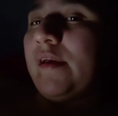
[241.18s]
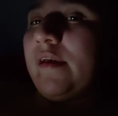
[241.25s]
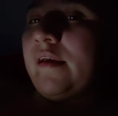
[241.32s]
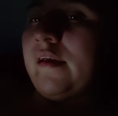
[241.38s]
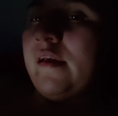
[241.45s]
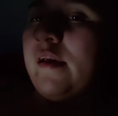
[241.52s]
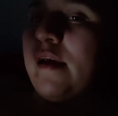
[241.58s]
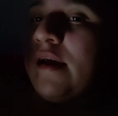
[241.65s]

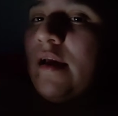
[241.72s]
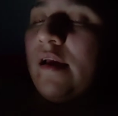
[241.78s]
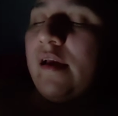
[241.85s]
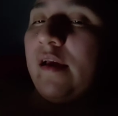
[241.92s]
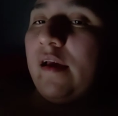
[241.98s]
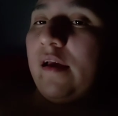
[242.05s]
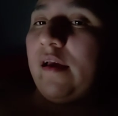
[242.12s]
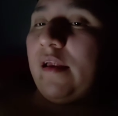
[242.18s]
me,
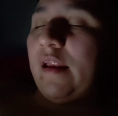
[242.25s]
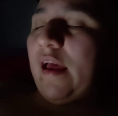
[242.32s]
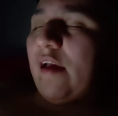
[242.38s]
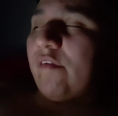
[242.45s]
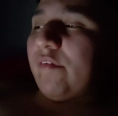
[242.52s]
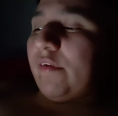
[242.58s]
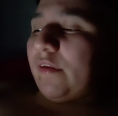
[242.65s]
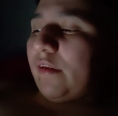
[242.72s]
and
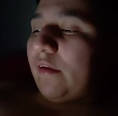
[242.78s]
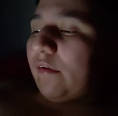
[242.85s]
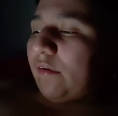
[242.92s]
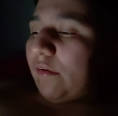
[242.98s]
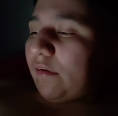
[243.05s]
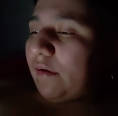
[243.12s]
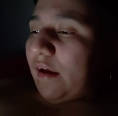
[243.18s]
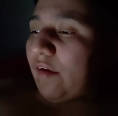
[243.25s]
having
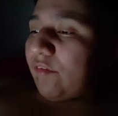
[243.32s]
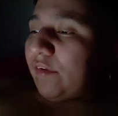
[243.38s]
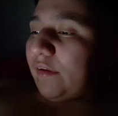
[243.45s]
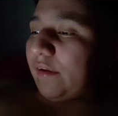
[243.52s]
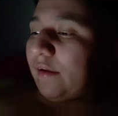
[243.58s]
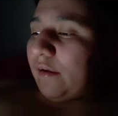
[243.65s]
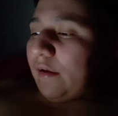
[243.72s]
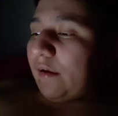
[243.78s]

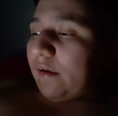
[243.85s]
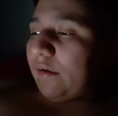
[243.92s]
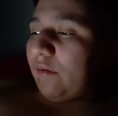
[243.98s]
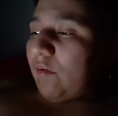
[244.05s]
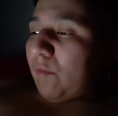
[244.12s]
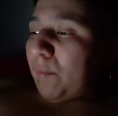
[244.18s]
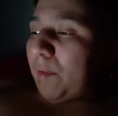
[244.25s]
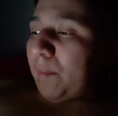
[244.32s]
it like
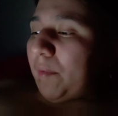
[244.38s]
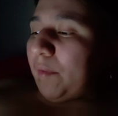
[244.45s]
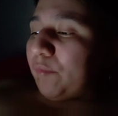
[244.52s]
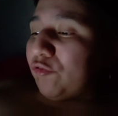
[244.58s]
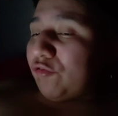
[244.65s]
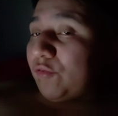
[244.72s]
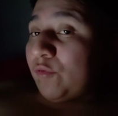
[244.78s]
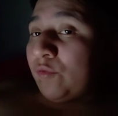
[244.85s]
on my
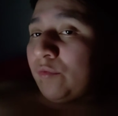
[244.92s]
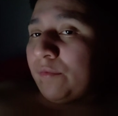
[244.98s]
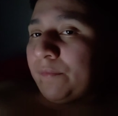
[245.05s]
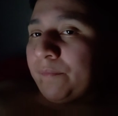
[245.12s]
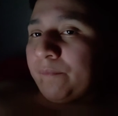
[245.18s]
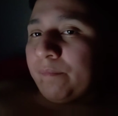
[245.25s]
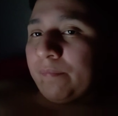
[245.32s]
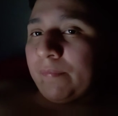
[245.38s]
mom's phone,
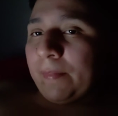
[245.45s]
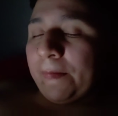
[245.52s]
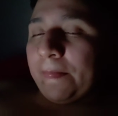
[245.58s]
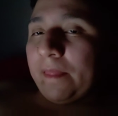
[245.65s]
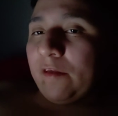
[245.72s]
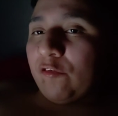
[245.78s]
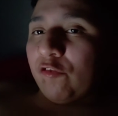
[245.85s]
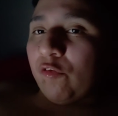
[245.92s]

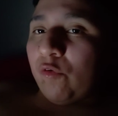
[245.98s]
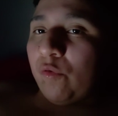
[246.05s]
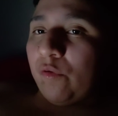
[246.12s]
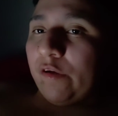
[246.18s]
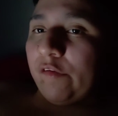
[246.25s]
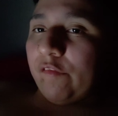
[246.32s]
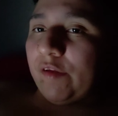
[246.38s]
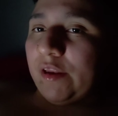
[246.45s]

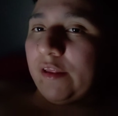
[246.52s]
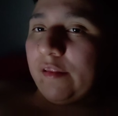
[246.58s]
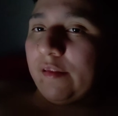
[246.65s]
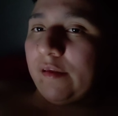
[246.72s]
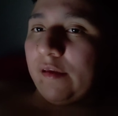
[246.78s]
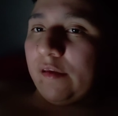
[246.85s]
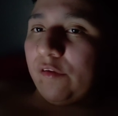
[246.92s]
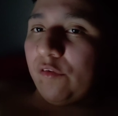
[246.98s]
so if
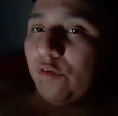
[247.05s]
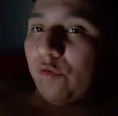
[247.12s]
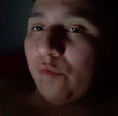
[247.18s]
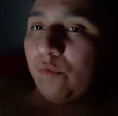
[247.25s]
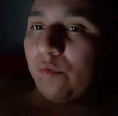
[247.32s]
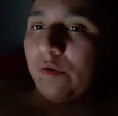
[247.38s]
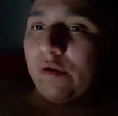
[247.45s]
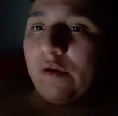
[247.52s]
anything, you
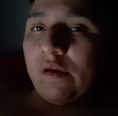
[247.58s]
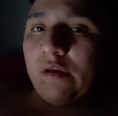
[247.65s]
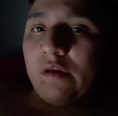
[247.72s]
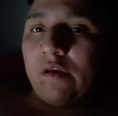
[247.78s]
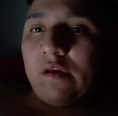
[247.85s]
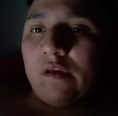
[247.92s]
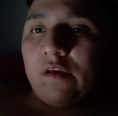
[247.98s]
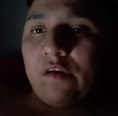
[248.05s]
know,
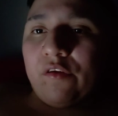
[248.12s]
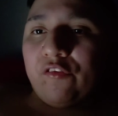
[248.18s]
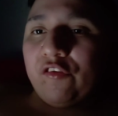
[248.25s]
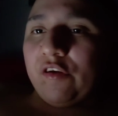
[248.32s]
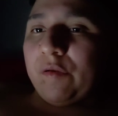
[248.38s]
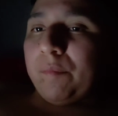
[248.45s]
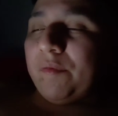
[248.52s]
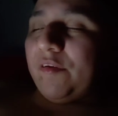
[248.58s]

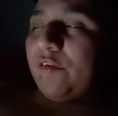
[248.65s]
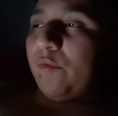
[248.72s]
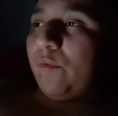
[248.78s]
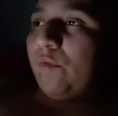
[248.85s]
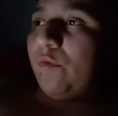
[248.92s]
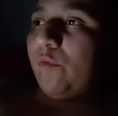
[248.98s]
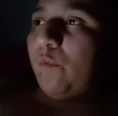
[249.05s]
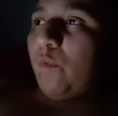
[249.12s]
she could be
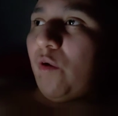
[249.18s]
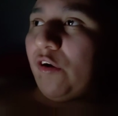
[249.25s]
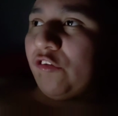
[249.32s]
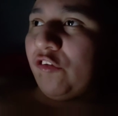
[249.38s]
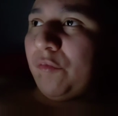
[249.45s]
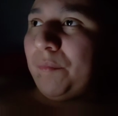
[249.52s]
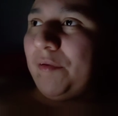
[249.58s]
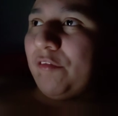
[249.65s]

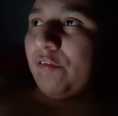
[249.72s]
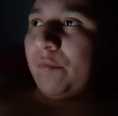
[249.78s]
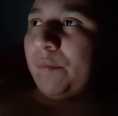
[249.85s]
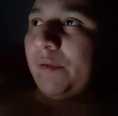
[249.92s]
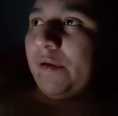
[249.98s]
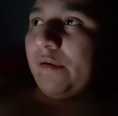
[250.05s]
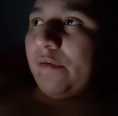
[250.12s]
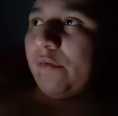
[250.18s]
watching me
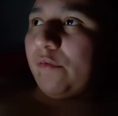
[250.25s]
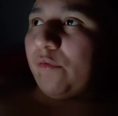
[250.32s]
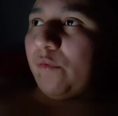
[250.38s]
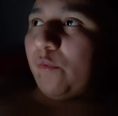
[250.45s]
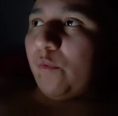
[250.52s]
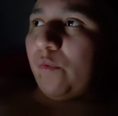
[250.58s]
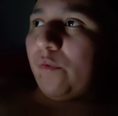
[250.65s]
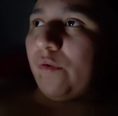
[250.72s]
from there.
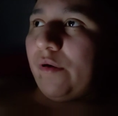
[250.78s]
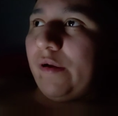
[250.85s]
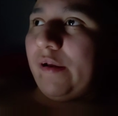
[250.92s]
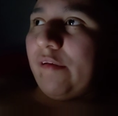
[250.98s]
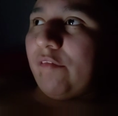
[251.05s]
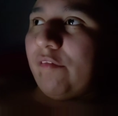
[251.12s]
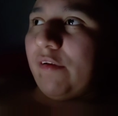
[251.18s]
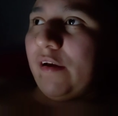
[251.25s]
Or
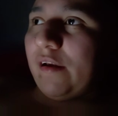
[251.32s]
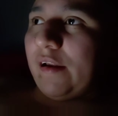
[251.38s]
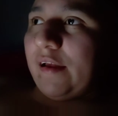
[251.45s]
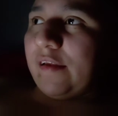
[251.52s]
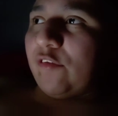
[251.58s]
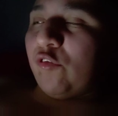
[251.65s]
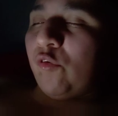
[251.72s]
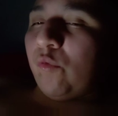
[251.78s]
if not,
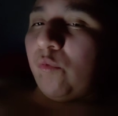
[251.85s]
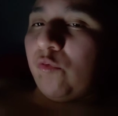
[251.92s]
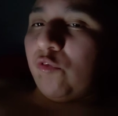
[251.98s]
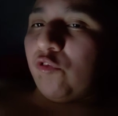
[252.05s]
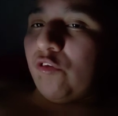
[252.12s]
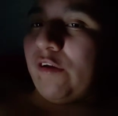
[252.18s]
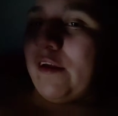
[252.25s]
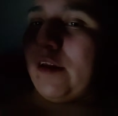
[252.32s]
like, you know,
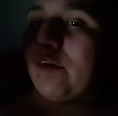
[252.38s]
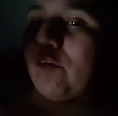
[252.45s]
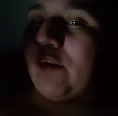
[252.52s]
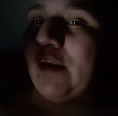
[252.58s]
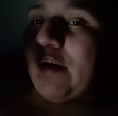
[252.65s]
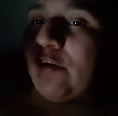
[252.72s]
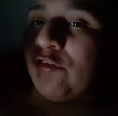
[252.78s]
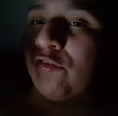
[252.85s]
it
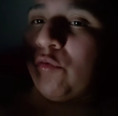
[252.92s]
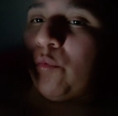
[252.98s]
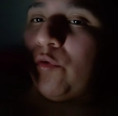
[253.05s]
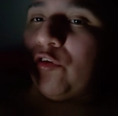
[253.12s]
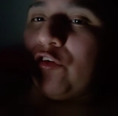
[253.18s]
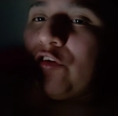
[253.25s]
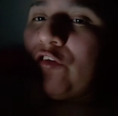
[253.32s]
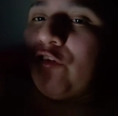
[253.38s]
even has to
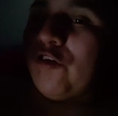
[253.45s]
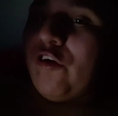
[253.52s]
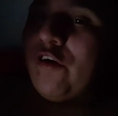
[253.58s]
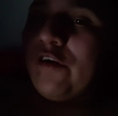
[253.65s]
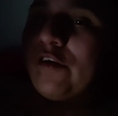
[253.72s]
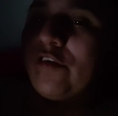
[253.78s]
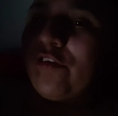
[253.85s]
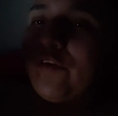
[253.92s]
where you could
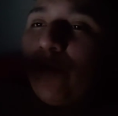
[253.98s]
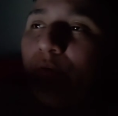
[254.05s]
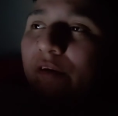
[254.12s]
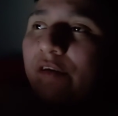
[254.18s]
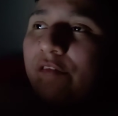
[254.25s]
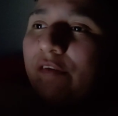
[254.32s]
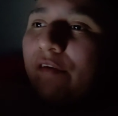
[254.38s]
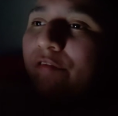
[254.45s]
talk. So
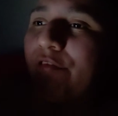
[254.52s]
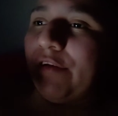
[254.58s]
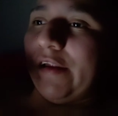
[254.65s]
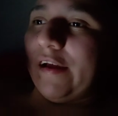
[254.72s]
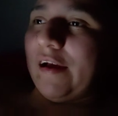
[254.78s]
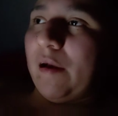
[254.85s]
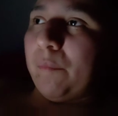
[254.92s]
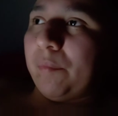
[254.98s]
if I feel
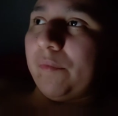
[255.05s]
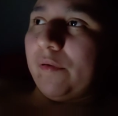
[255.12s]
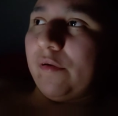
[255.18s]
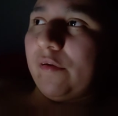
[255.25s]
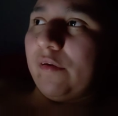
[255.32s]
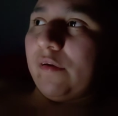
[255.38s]
like I'm